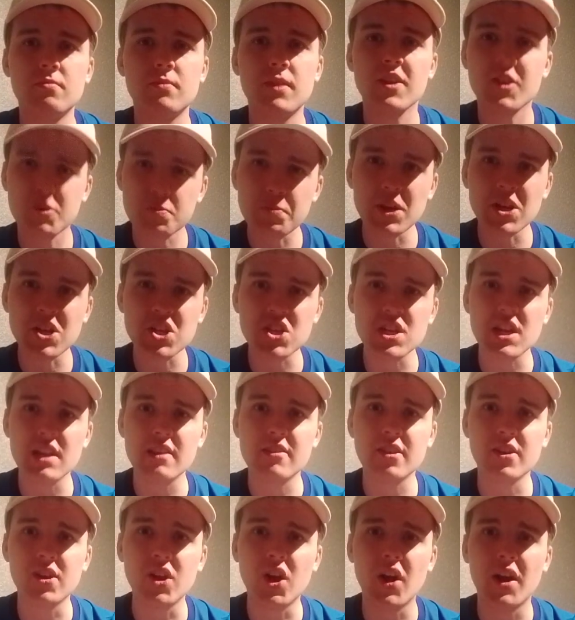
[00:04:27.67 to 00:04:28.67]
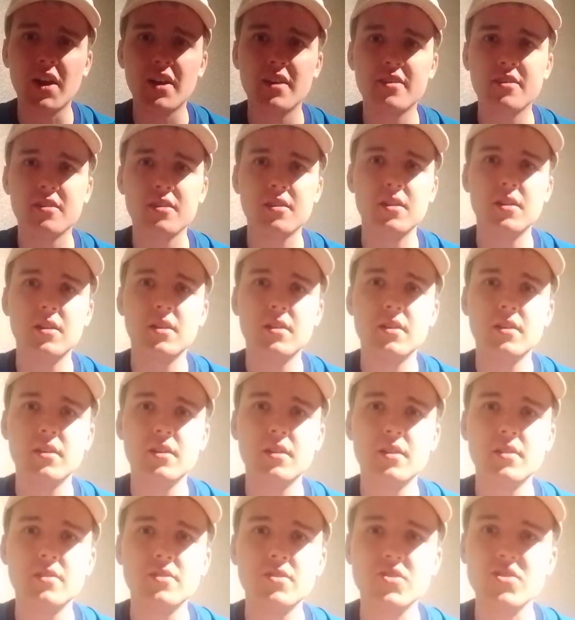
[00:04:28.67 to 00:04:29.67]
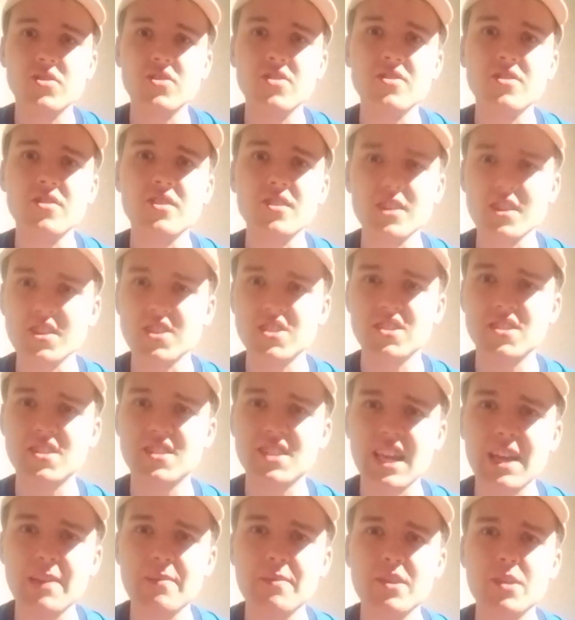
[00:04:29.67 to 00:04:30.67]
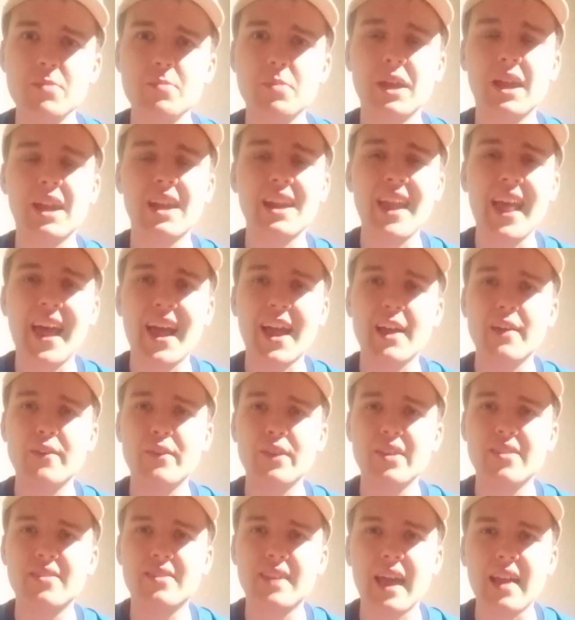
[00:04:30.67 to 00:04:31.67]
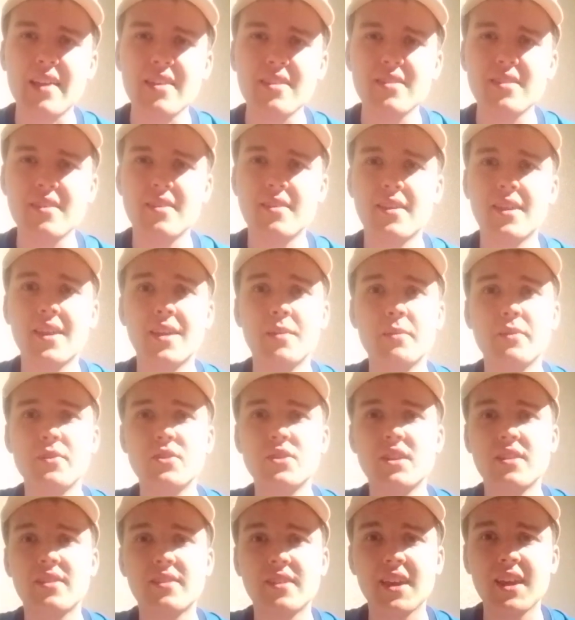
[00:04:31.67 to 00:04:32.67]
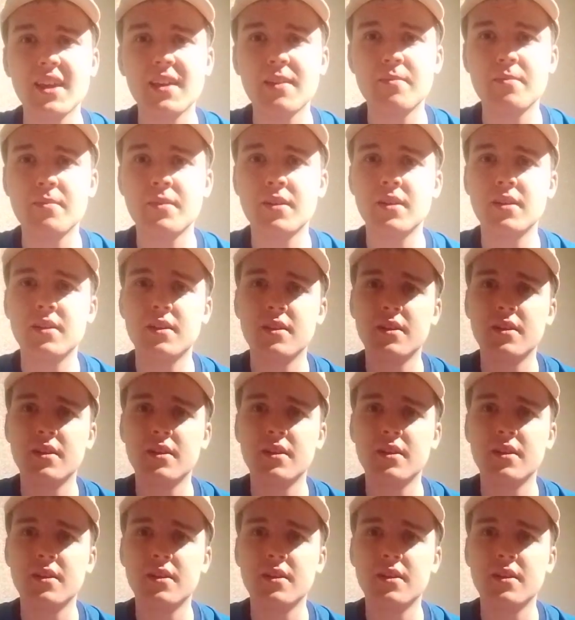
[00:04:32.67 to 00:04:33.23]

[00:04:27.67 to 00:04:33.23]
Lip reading: Especially tonight. There just seems to be a lack of intensity within the team.